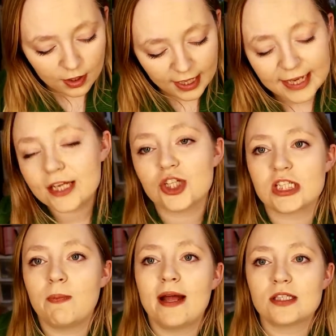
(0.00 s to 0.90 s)
I think it just
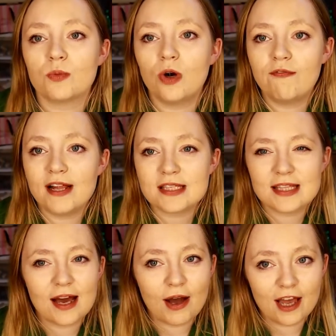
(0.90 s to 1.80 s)
depends on what events and
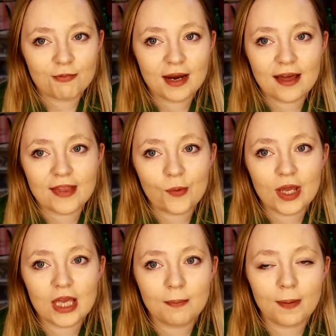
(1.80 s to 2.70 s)
that I have planned that
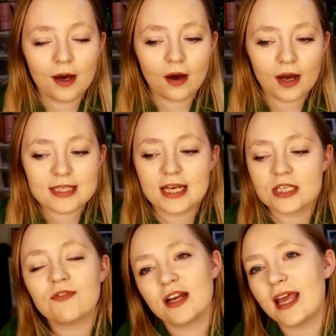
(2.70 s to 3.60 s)
week, but I tend
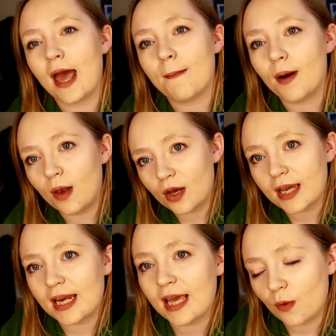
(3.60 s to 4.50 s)
to find, yeah, by
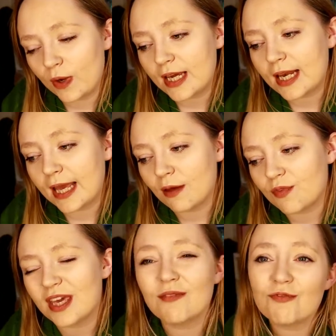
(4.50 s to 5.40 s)
looking at it weekly and
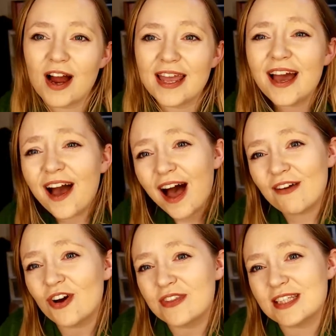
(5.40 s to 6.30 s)
thinking, right,
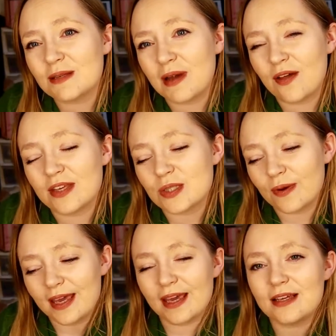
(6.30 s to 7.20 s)
I've got this amount this
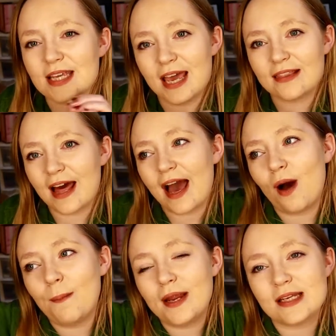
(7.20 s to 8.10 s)
week, take that
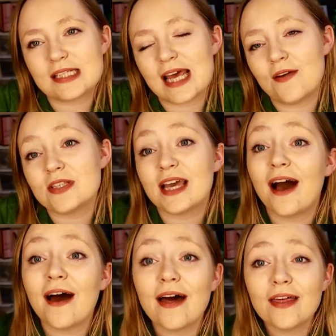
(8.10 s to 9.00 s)
out, put it into savings
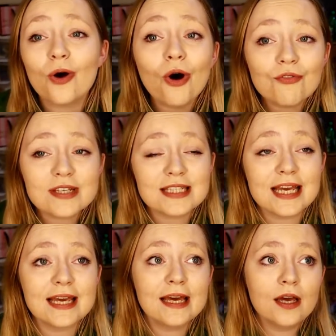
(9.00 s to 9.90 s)
account, and then
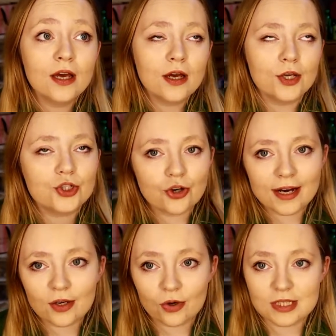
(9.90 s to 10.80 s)
obviously you try
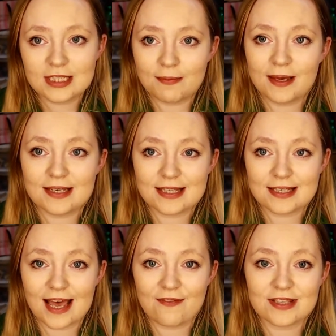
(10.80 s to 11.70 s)
not to dip into the
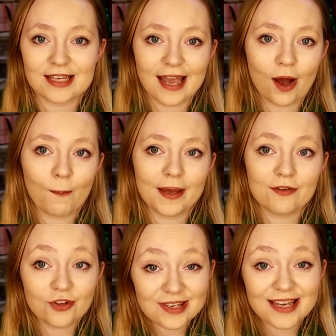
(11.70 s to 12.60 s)
savings account, but
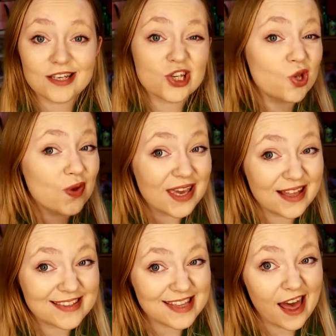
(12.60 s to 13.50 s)
if you need to,
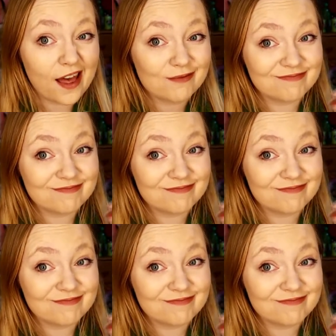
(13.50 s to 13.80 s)
it's there.